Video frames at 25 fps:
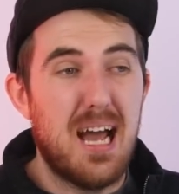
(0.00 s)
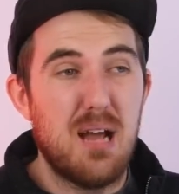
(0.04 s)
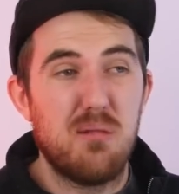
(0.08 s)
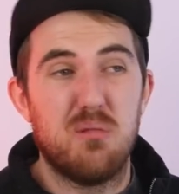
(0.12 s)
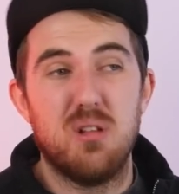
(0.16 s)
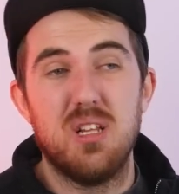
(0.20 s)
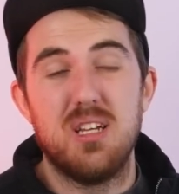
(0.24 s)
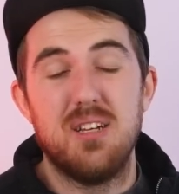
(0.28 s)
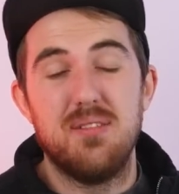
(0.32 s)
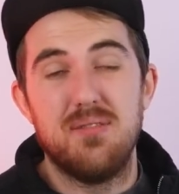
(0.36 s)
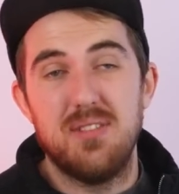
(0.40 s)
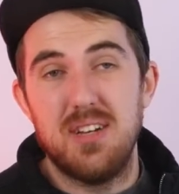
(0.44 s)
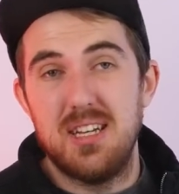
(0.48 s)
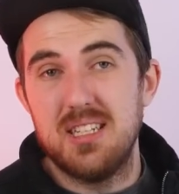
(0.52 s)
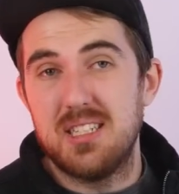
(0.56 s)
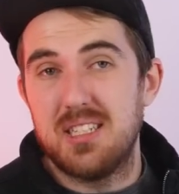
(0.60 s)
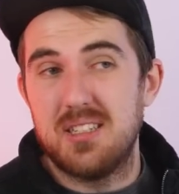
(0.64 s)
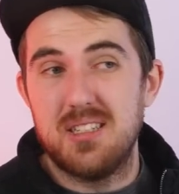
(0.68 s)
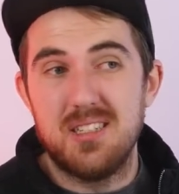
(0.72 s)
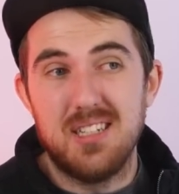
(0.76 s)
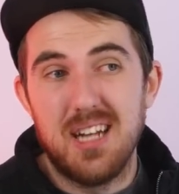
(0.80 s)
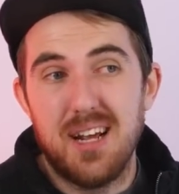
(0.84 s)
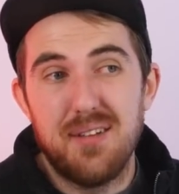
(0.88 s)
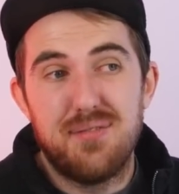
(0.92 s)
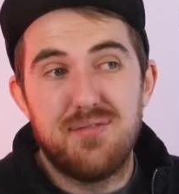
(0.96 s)
I believe,
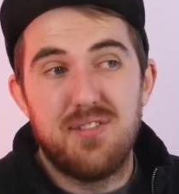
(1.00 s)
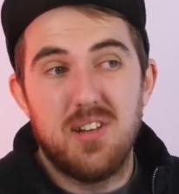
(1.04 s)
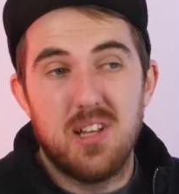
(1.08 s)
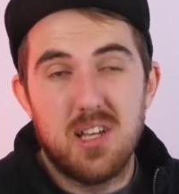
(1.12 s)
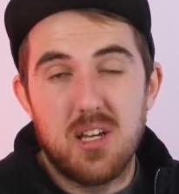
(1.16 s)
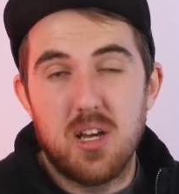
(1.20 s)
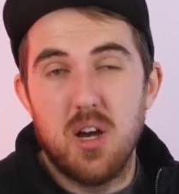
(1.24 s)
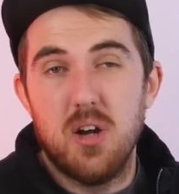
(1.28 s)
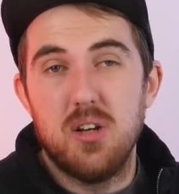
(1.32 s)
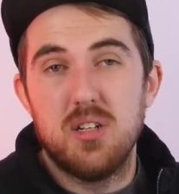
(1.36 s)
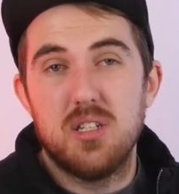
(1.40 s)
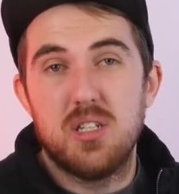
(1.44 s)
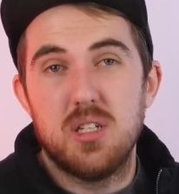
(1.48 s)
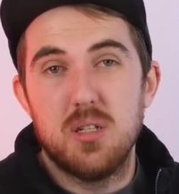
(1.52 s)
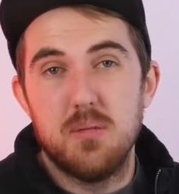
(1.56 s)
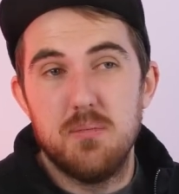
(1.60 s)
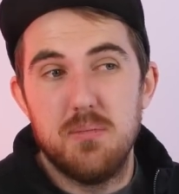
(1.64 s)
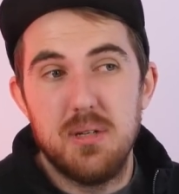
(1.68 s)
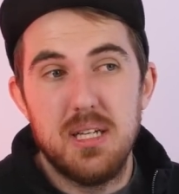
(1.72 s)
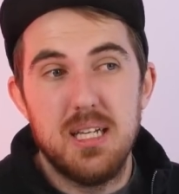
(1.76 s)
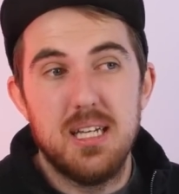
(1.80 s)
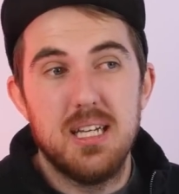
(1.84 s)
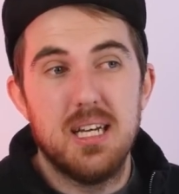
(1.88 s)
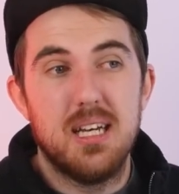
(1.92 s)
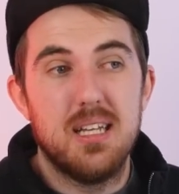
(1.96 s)
is definitely going to
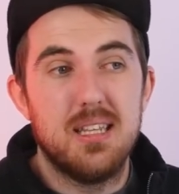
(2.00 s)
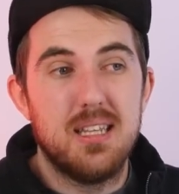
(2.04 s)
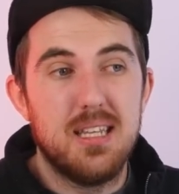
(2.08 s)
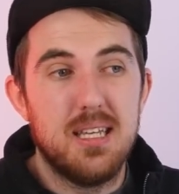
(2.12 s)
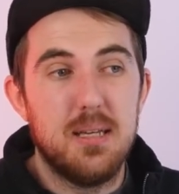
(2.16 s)
be uh,